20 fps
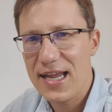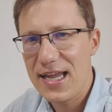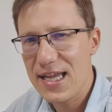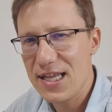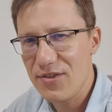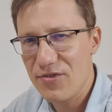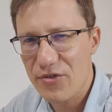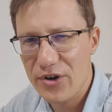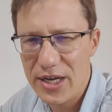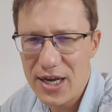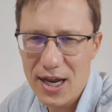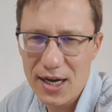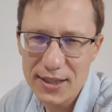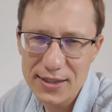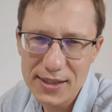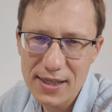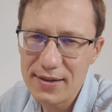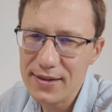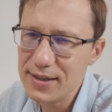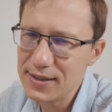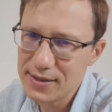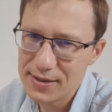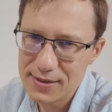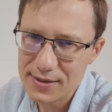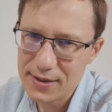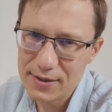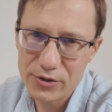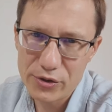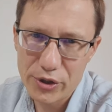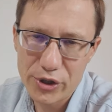In reality, this
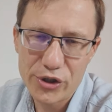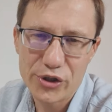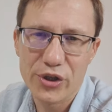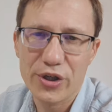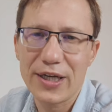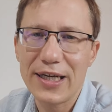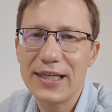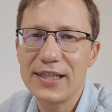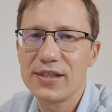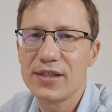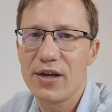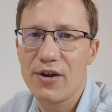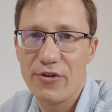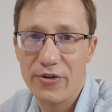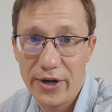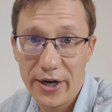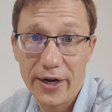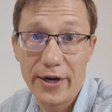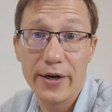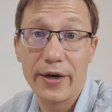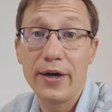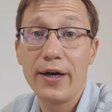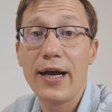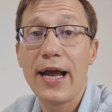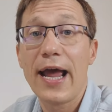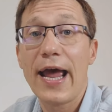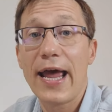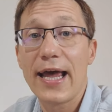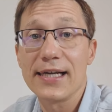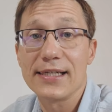situation is rare
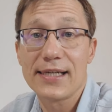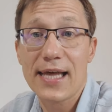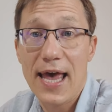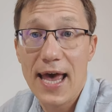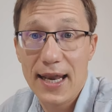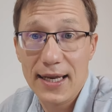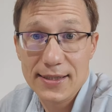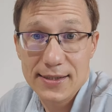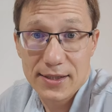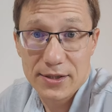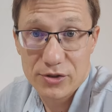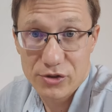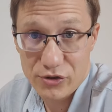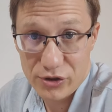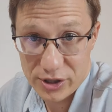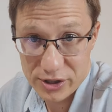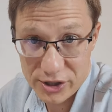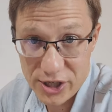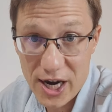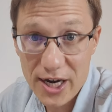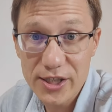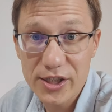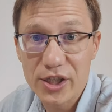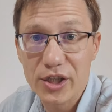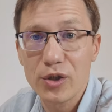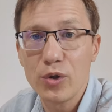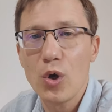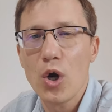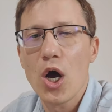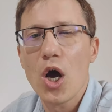as Alice's
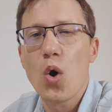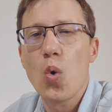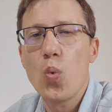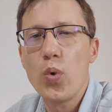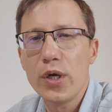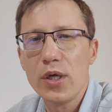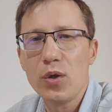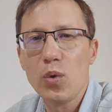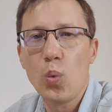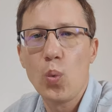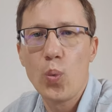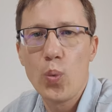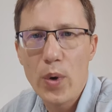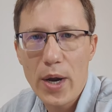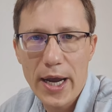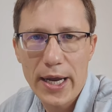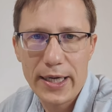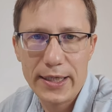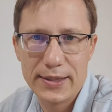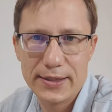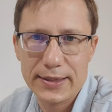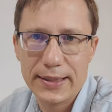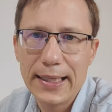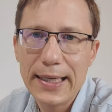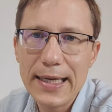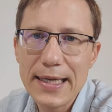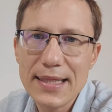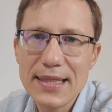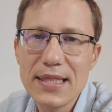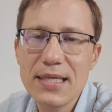transaction will wait
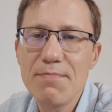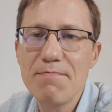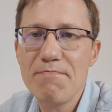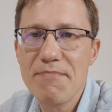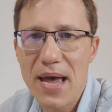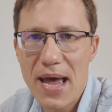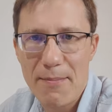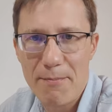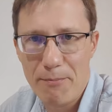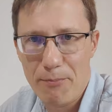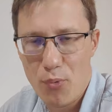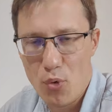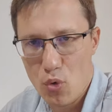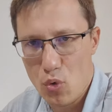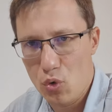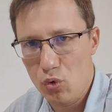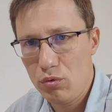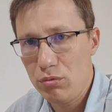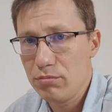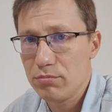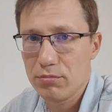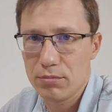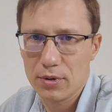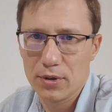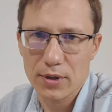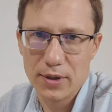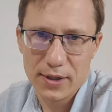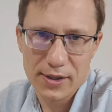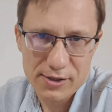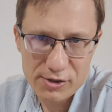in the mempool
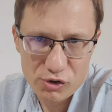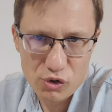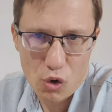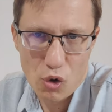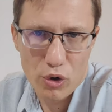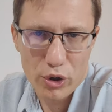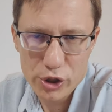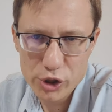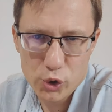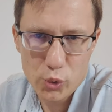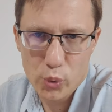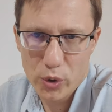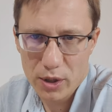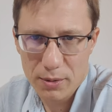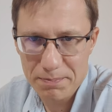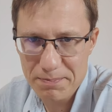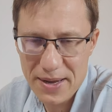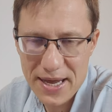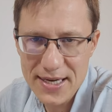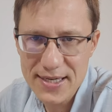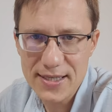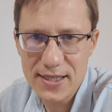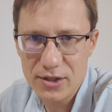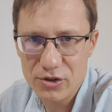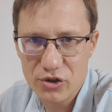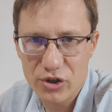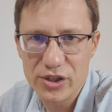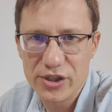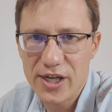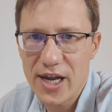uh, storage where pending
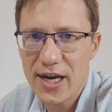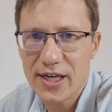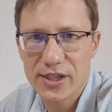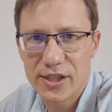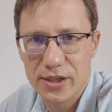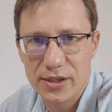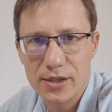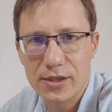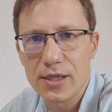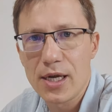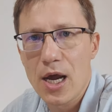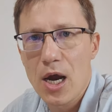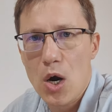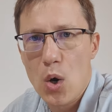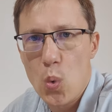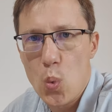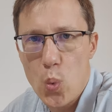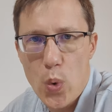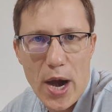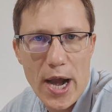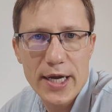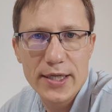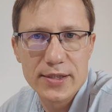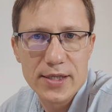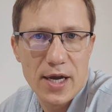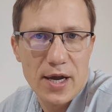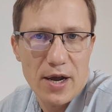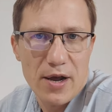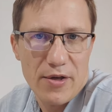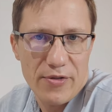transactions wait
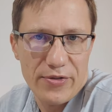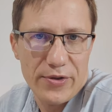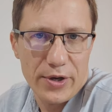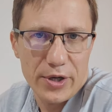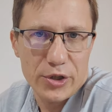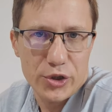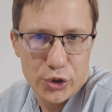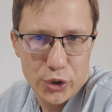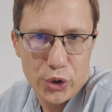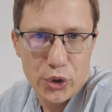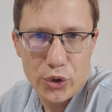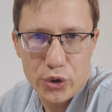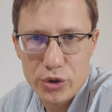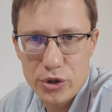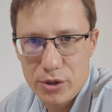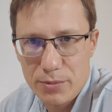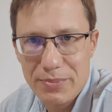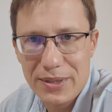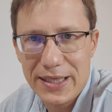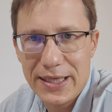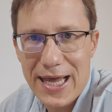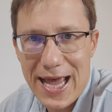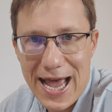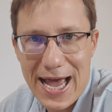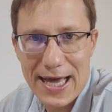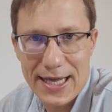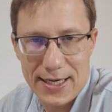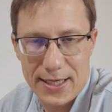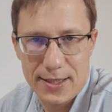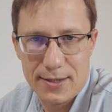their turn to be
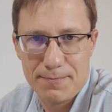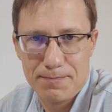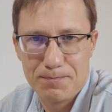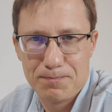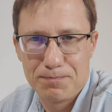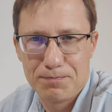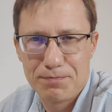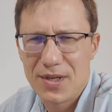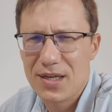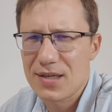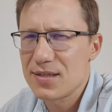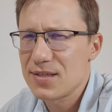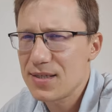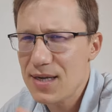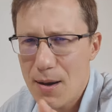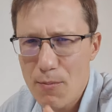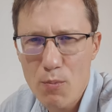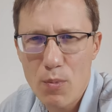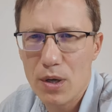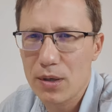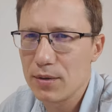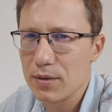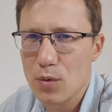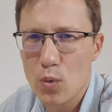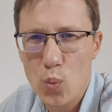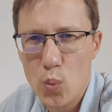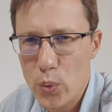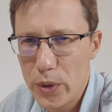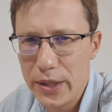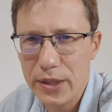added someone
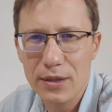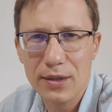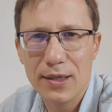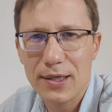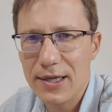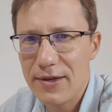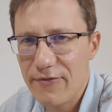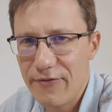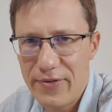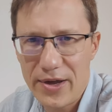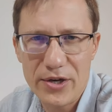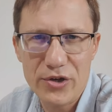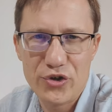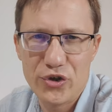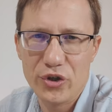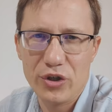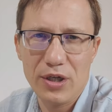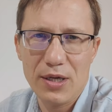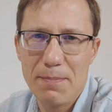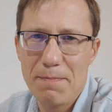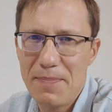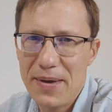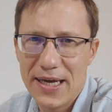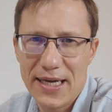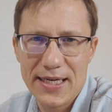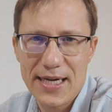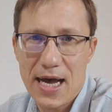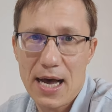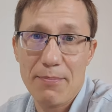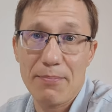will eventually pick
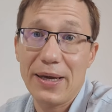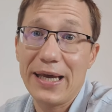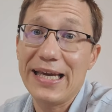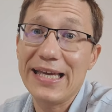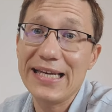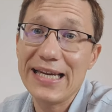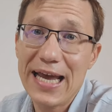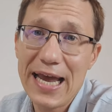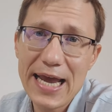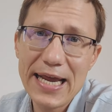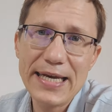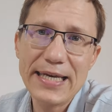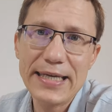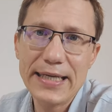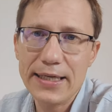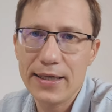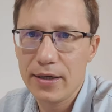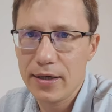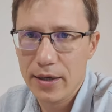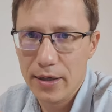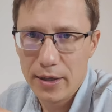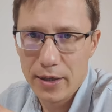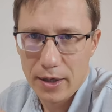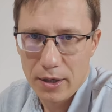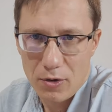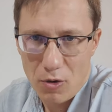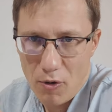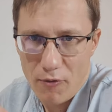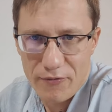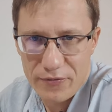it up in any
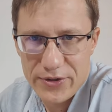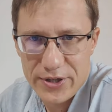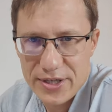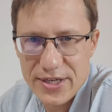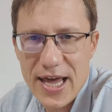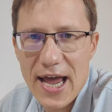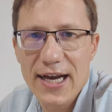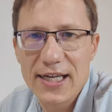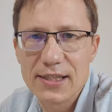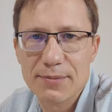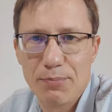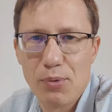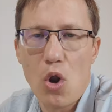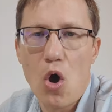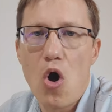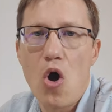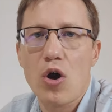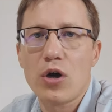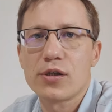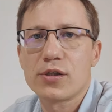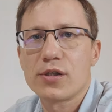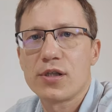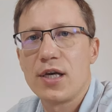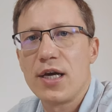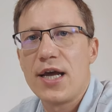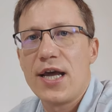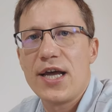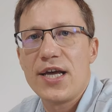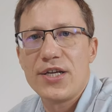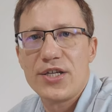of the next blocks.
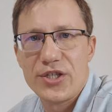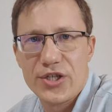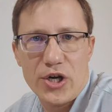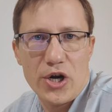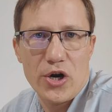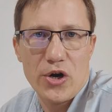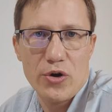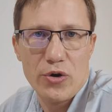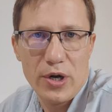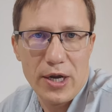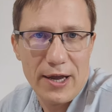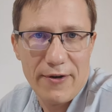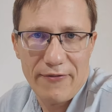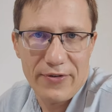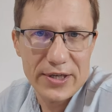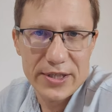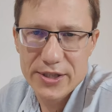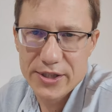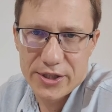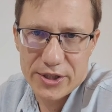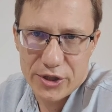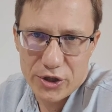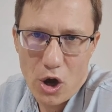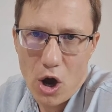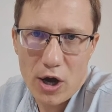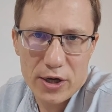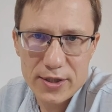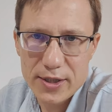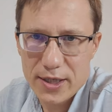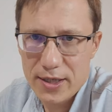So if it's
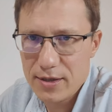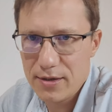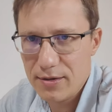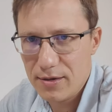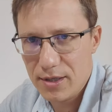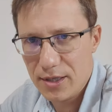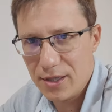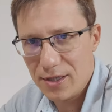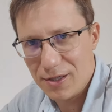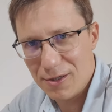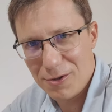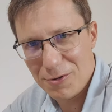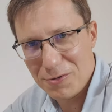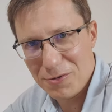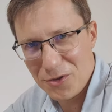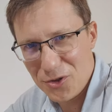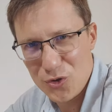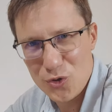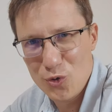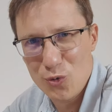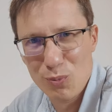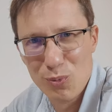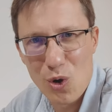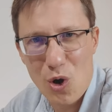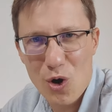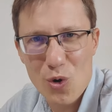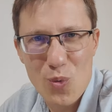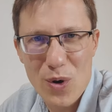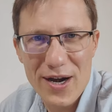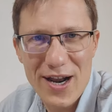not in the new
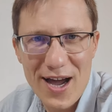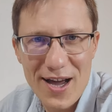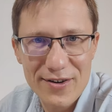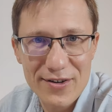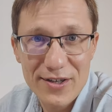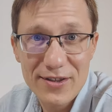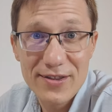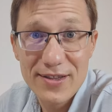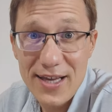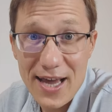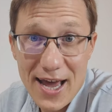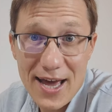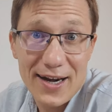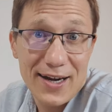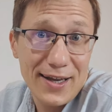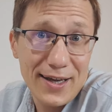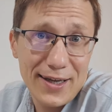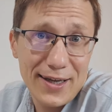block 100, then